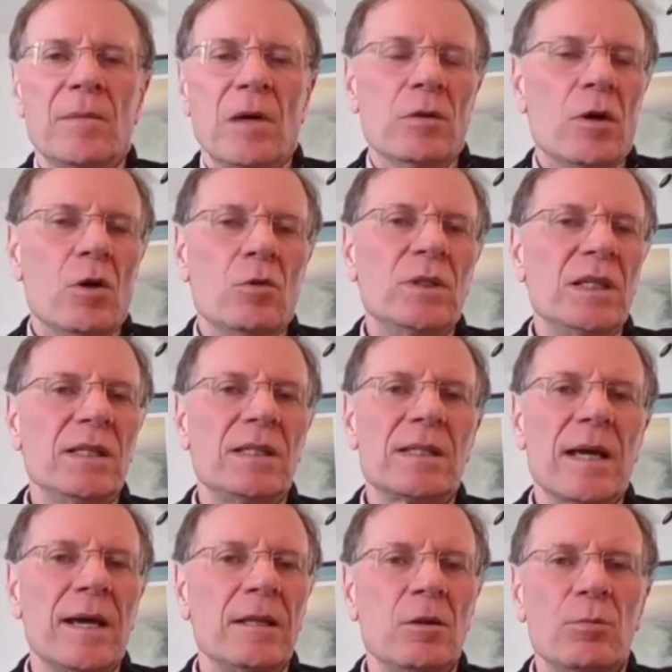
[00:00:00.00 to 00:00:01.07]
On the OT
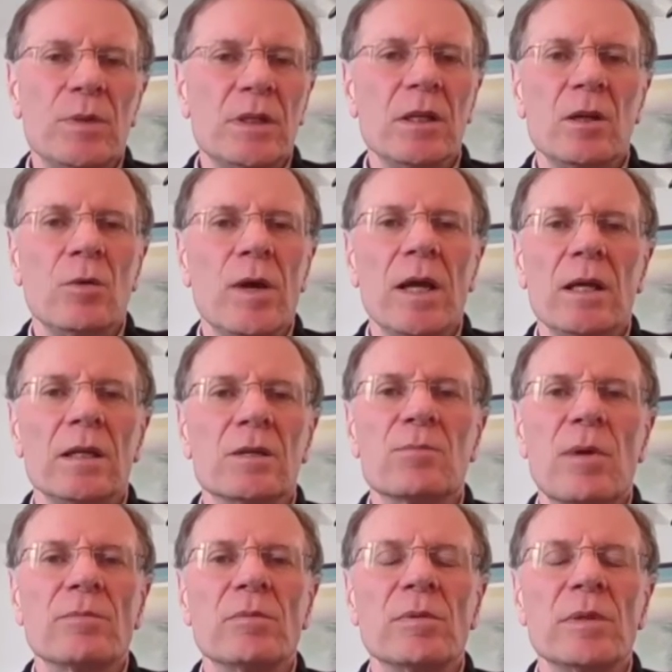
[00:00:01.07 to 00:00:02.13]
side, OPC UA is
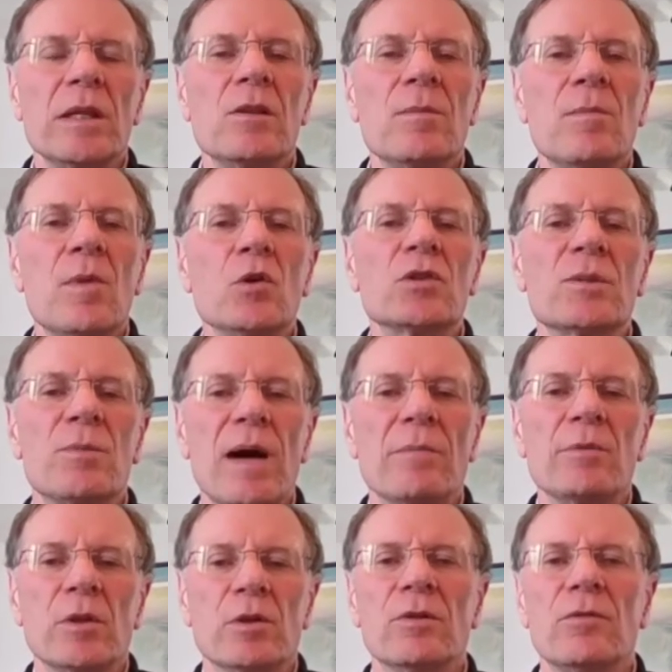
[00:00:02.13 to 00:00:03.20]
probably the most
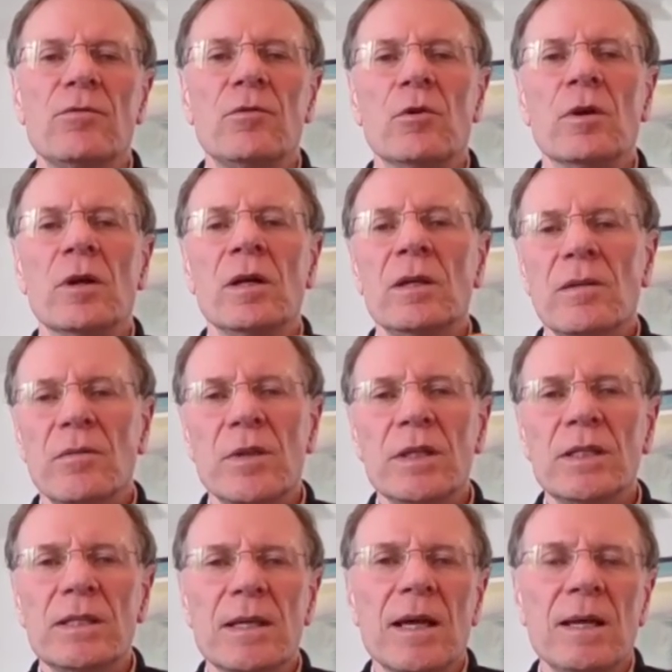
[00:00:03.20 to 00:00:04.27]
popular for
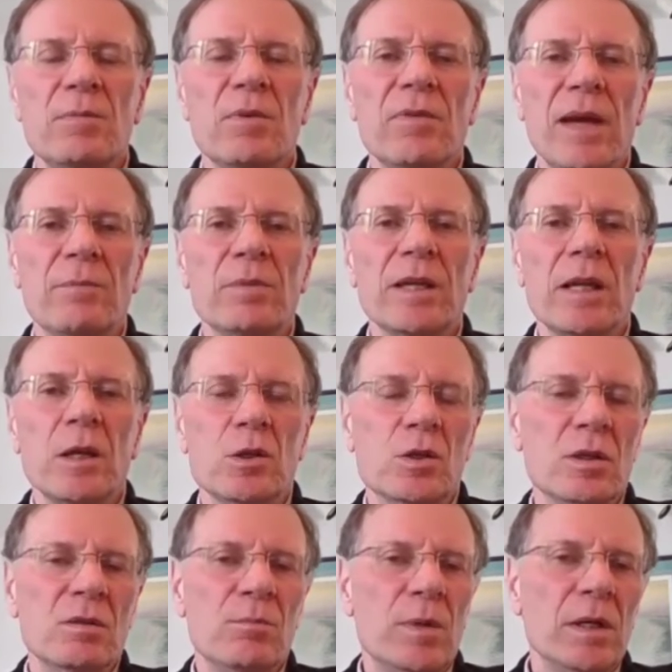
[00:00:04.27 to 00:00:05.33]
this type of
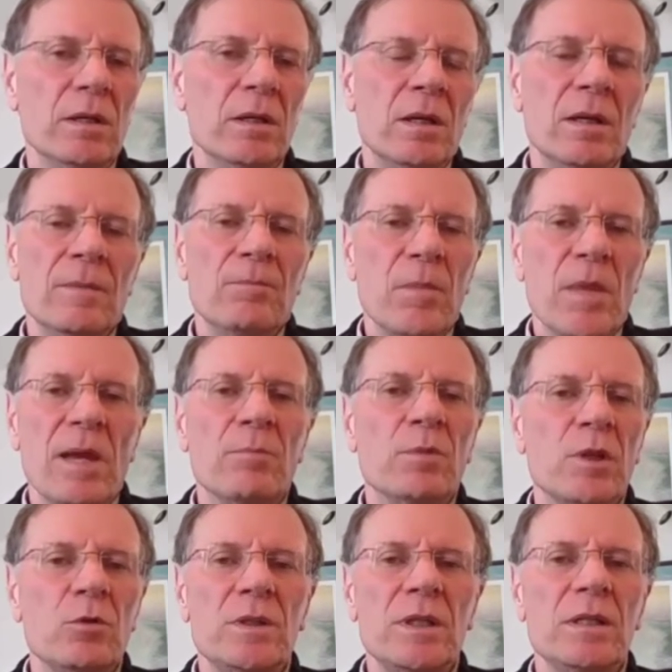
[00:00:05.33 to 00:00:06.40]
application, but
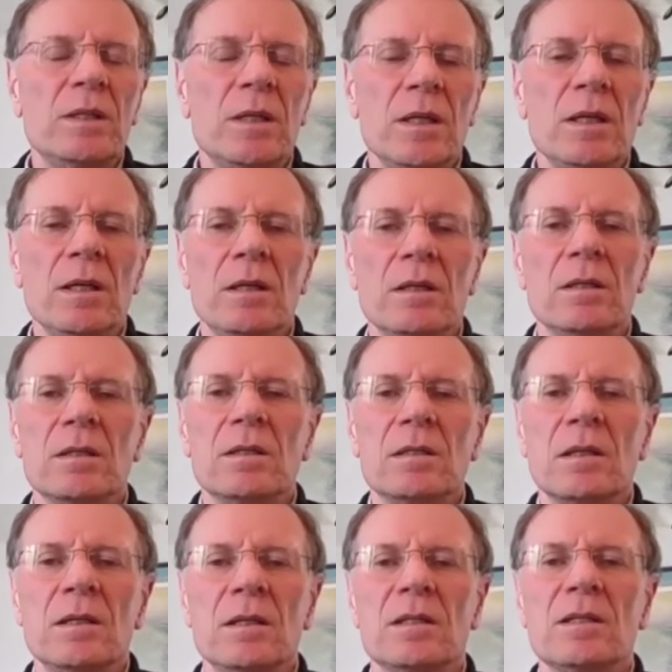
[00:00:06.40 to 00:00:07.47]
MQTT
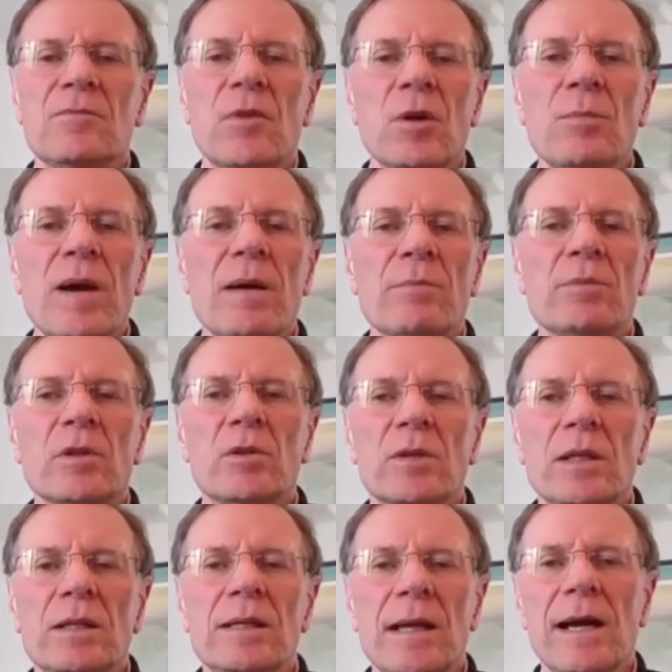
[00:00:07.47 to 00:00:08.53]
is very
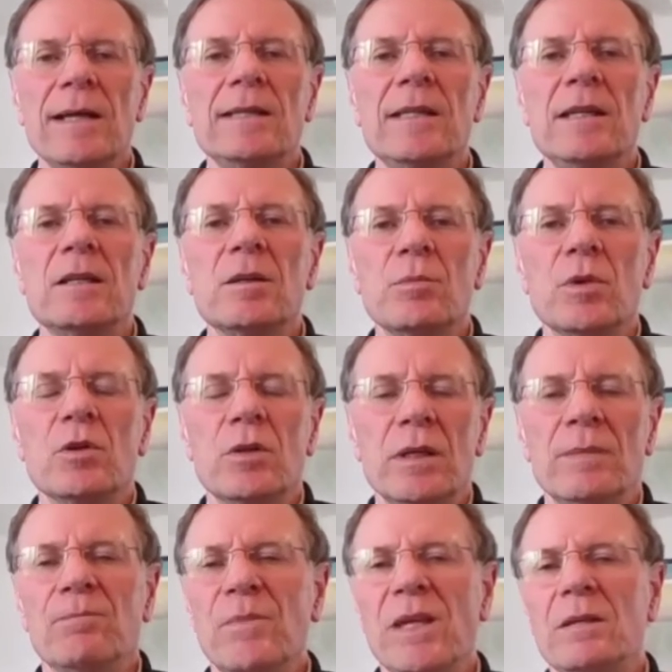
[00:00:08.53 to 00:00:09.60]
popular in the IT
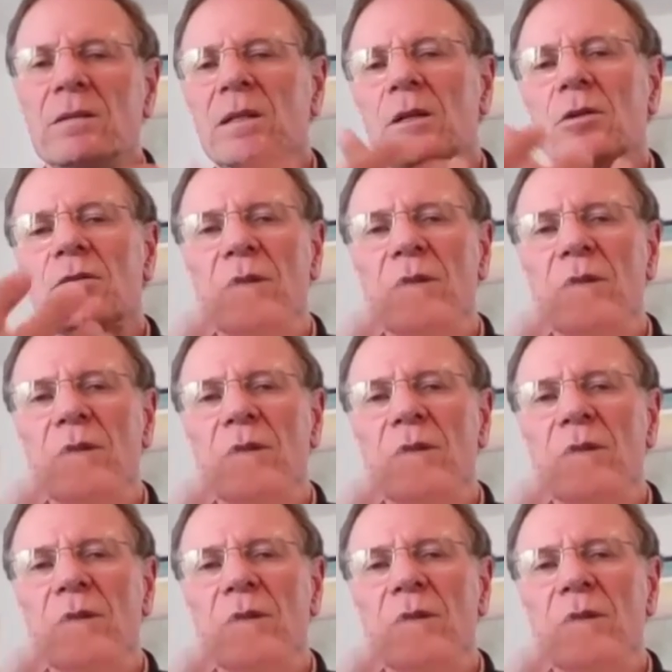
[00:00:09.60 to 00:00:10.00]
community, and